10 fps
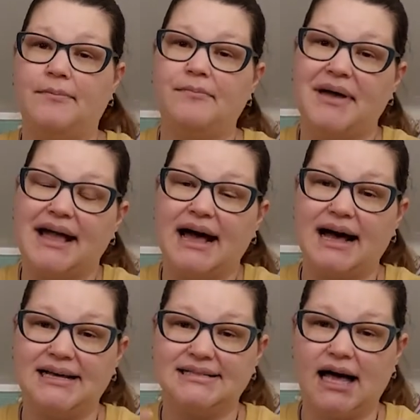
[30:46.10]

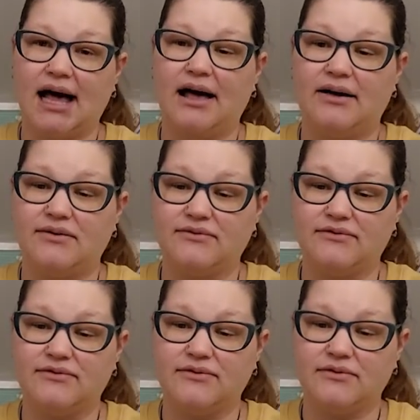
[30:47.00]
because of
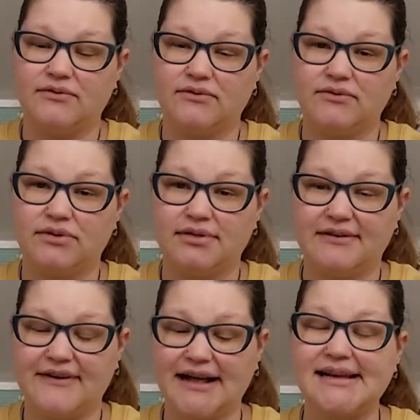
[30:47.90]
the
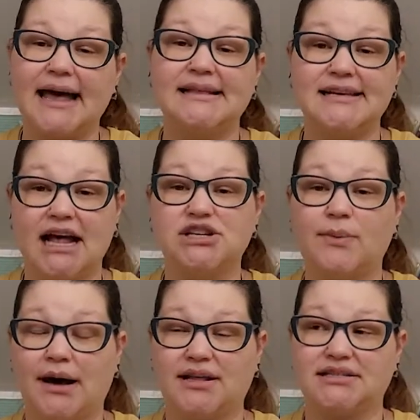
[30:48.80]
fact I intend to
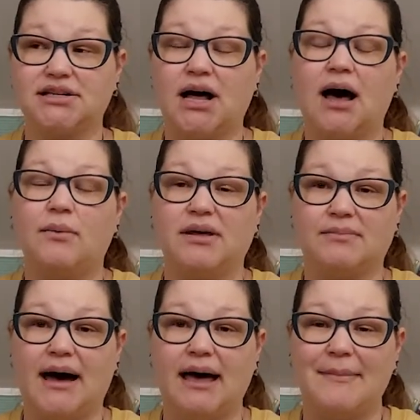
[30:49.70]
wear this a lot with
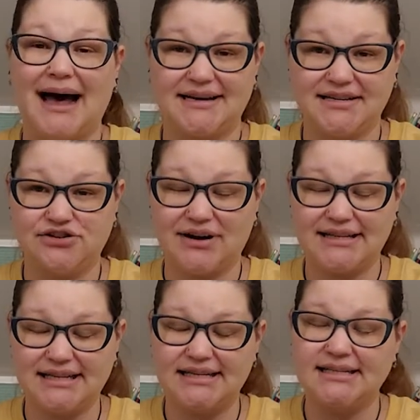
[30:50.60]
my maxi
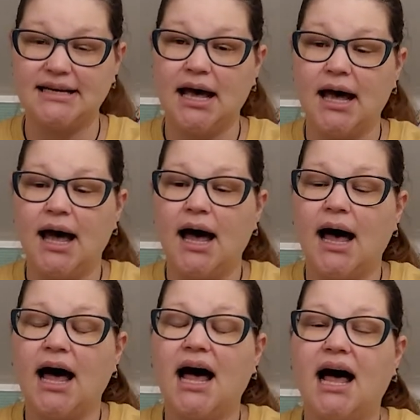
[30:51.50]
dresses.
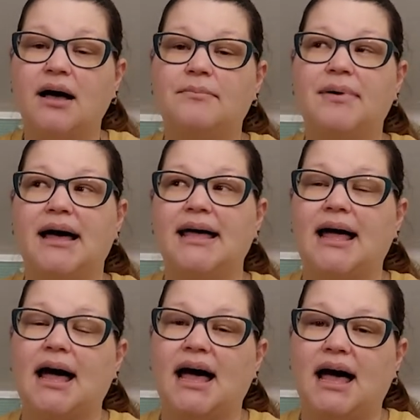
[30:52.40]
But
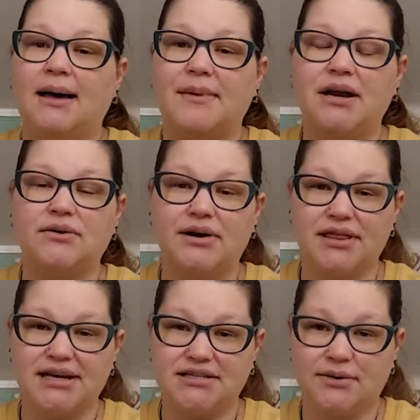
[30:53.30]
I'm in
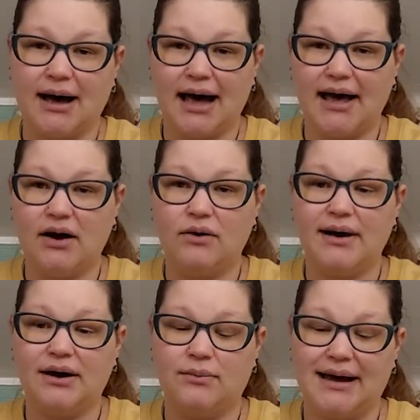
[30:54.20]
Northeast Ohio.
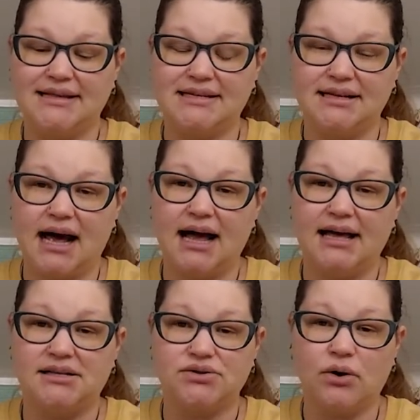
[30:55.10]
It rains a lot.
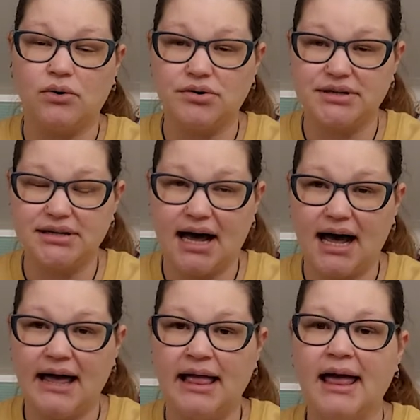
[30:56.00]
It's cold a
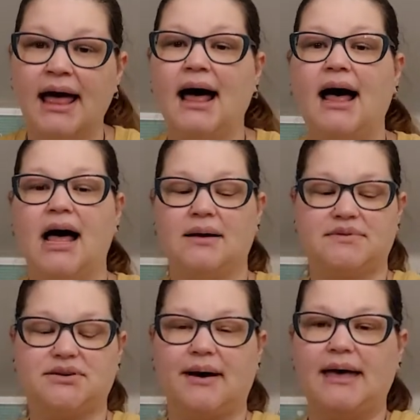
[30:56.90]
lot.
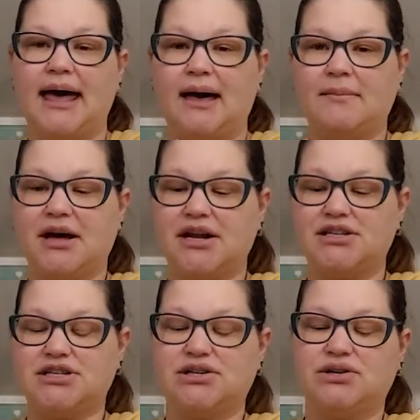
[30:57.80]
So I am going to
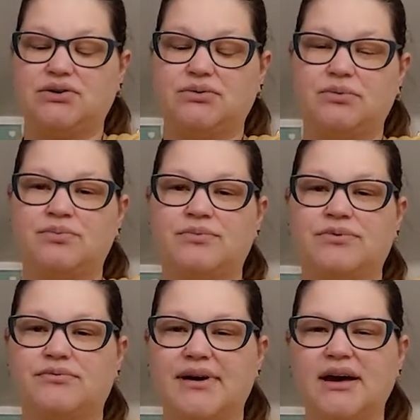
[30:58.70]
do
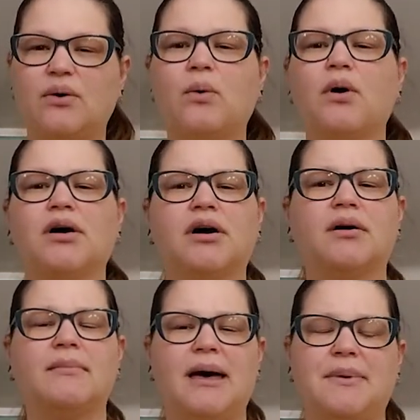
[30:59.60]
3/4,
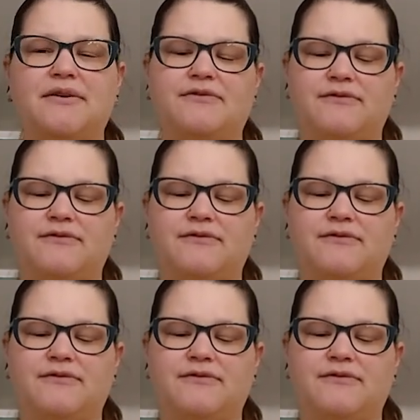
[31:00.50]
maybe